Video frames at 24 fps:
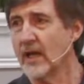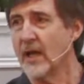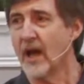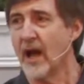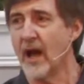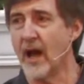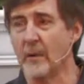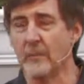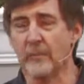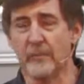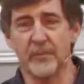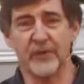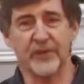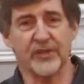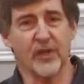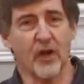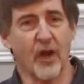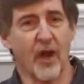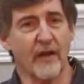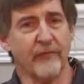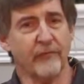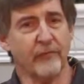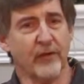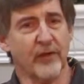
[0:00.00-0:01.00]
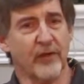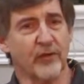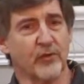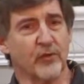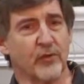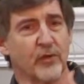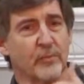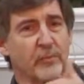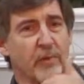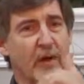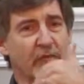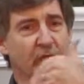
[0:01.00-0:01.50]
But the offerings
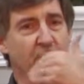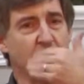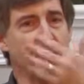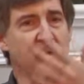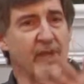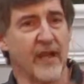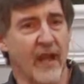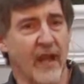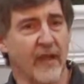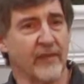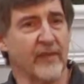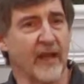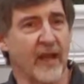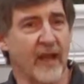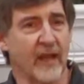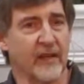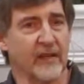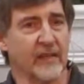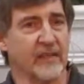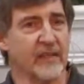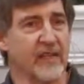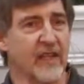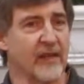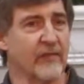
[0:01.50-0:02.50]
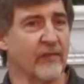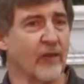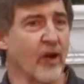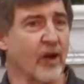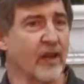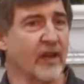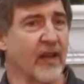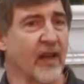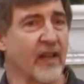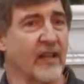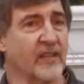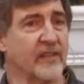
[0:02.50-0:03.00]
were above and beyond that, and he gave
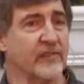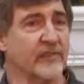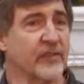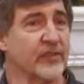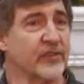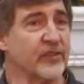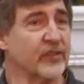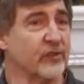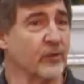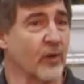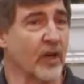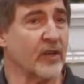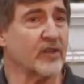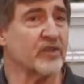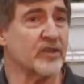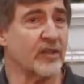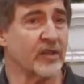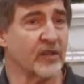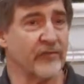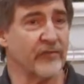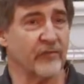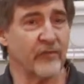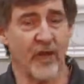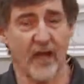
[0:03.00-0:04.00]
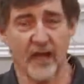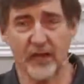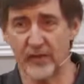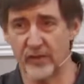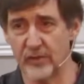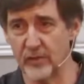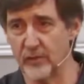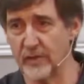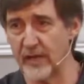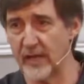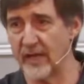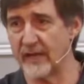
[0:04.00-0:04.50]
all kinds of instructions for how to
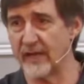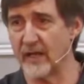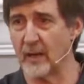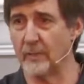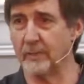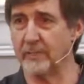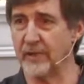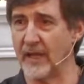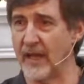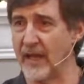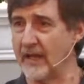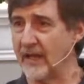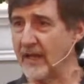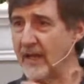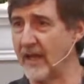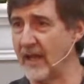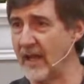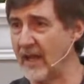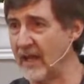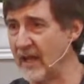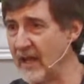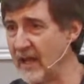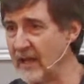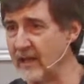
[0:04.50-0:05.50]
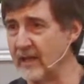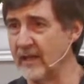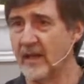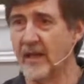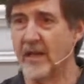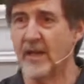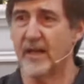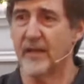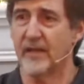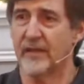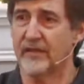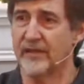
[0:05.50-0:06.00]
do that. Now plan ahead,
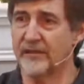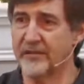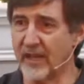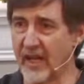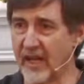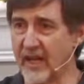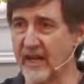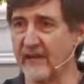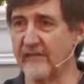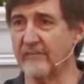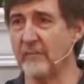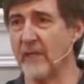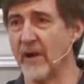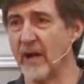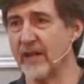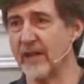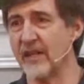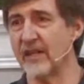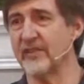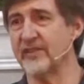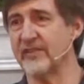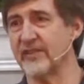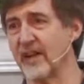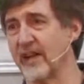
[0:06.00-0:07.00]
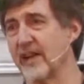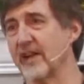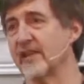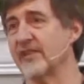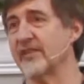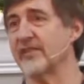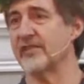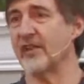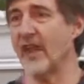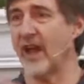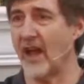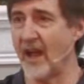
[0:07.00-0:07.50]
save money, set it
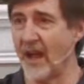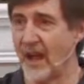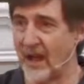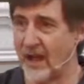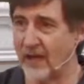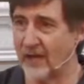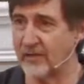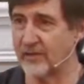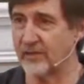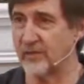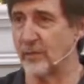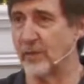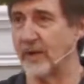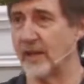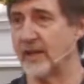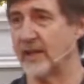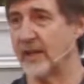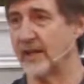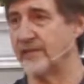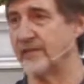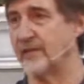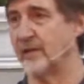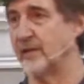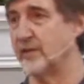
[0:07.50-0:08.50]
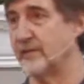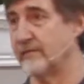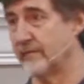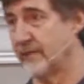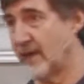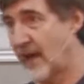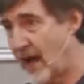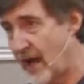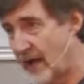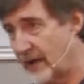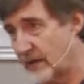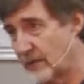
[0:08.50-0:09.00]
aside, so when I get there, you've
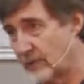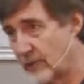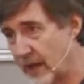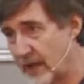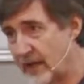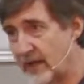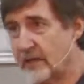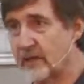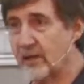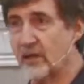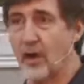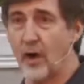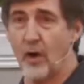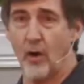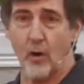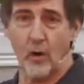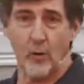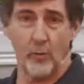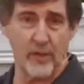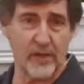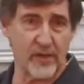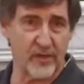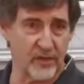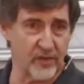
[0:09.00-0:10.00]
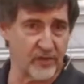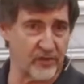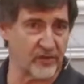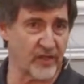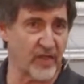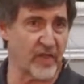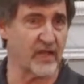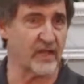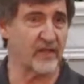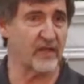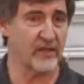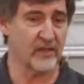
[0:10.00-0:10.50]
got it ready to go, and we can just
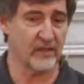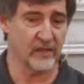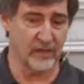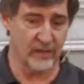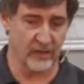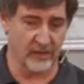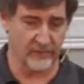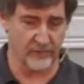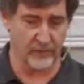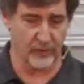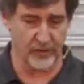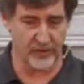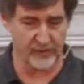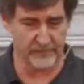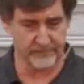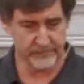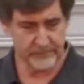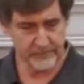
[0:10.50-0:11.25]
take it and deliver it,